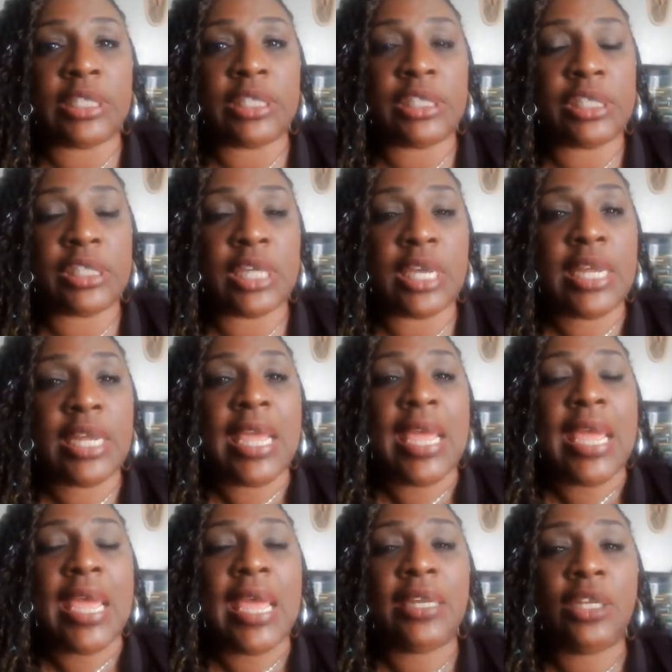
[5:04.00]
this
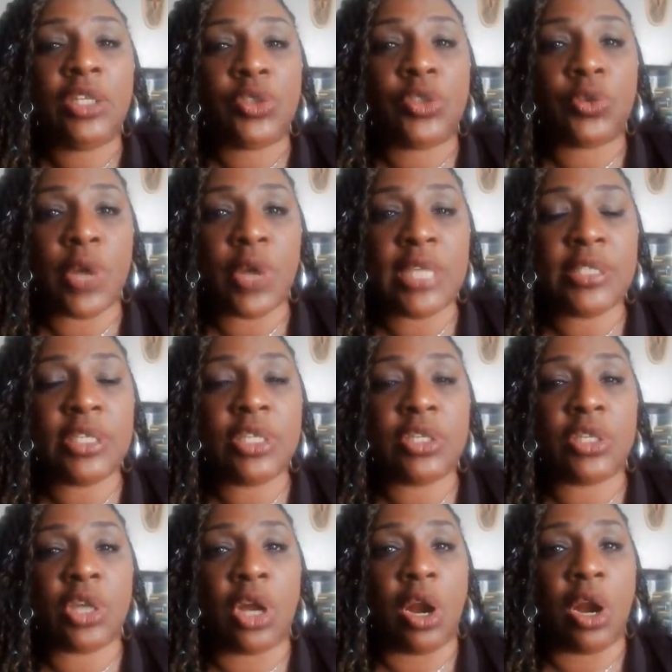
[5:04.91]
shit and
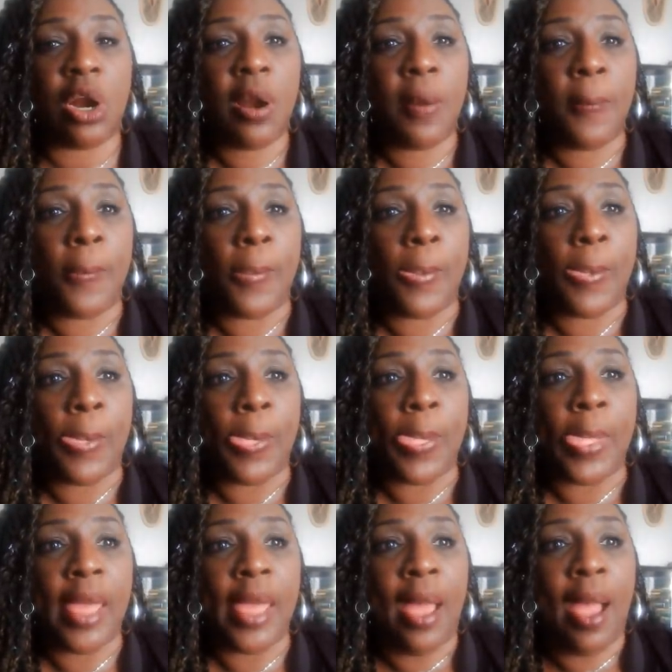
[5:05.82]
addresses her
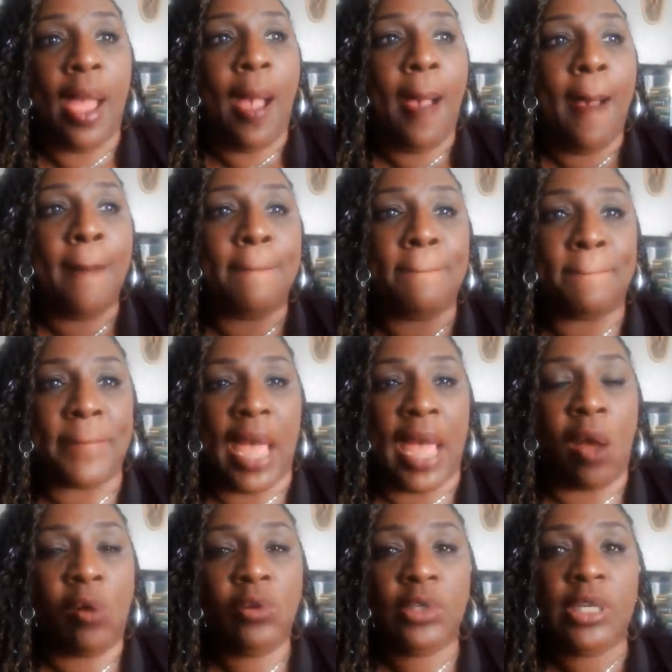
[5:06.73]

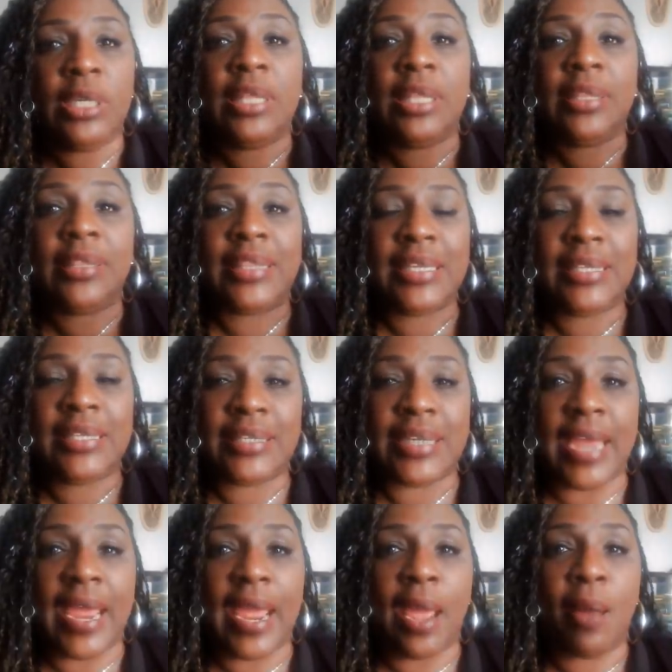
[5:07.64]
about the
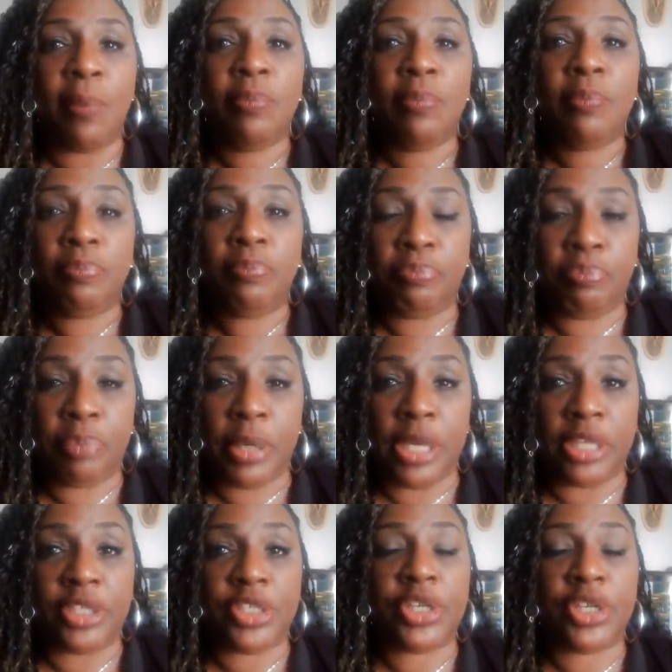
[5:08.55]
damn
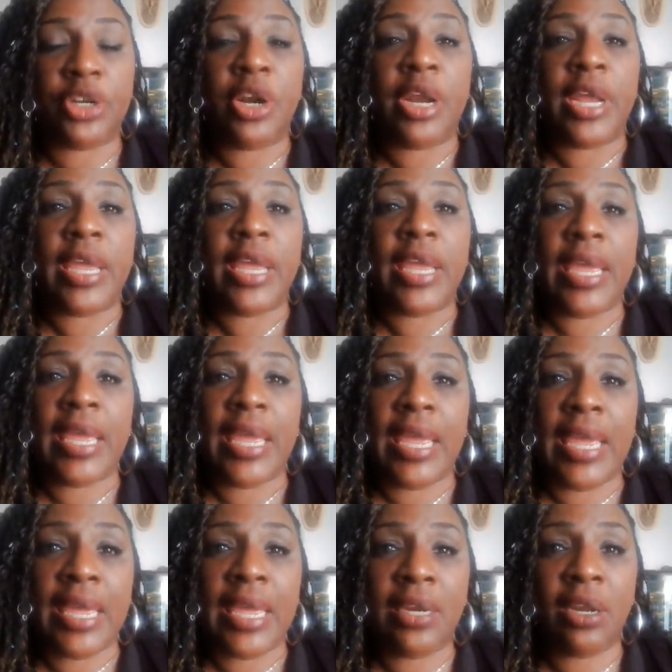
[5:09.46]
picture
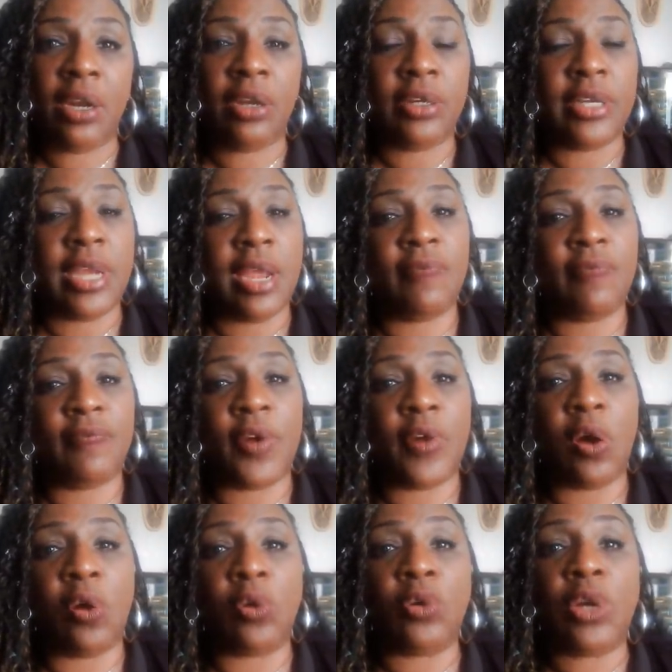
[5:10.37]
and her damn
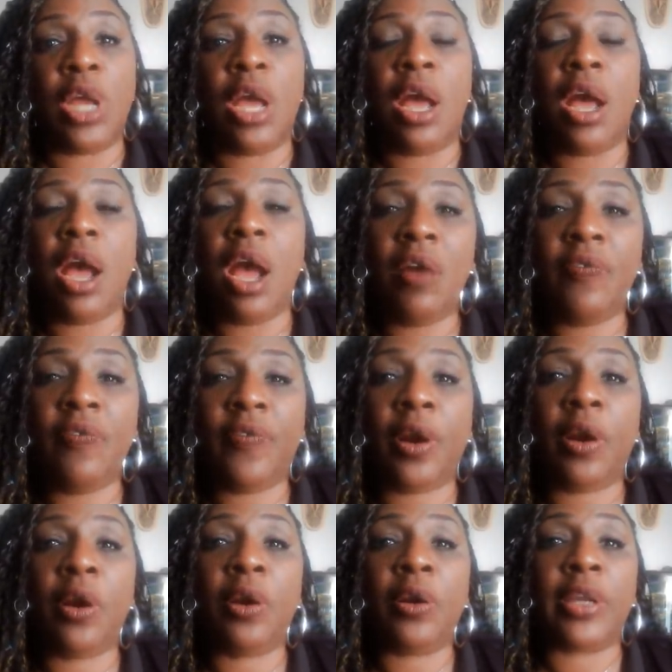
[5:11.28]
phone of
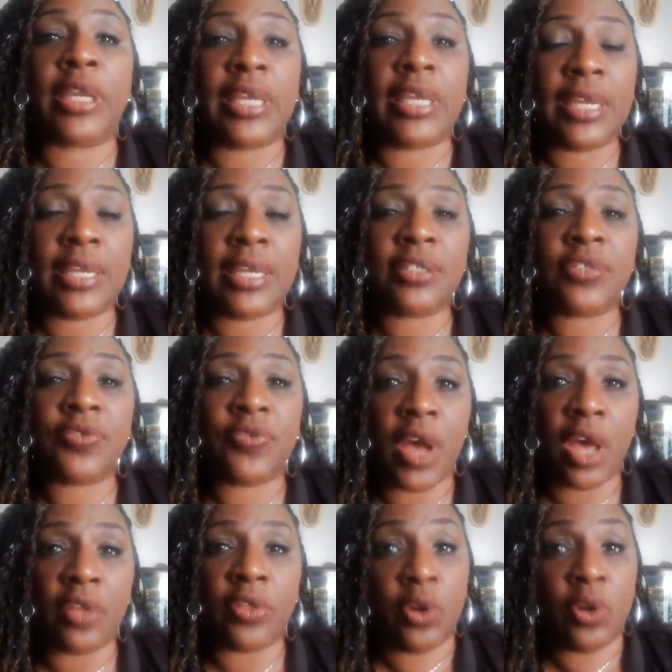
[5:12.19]
her kid's
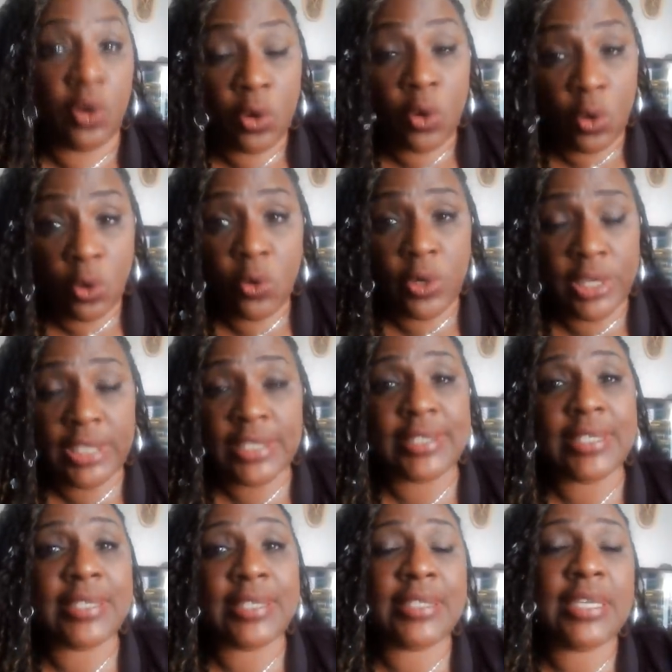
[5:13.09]
father, who
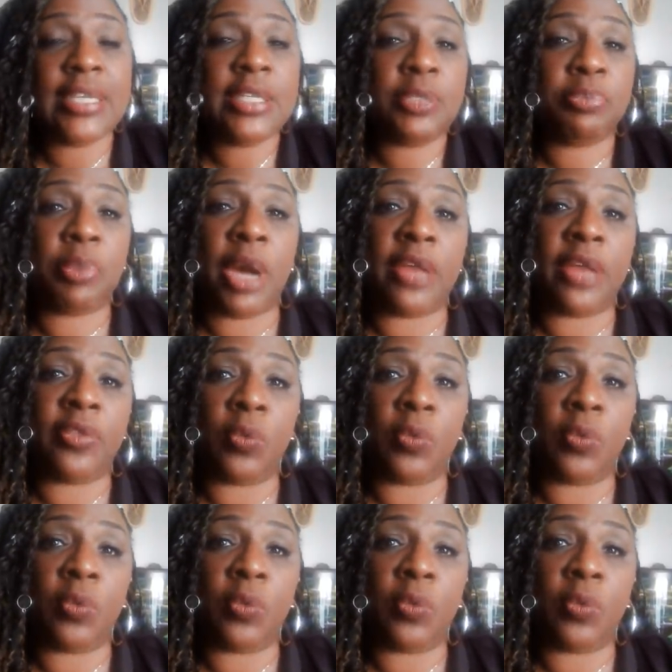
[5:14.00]
is deceased, by the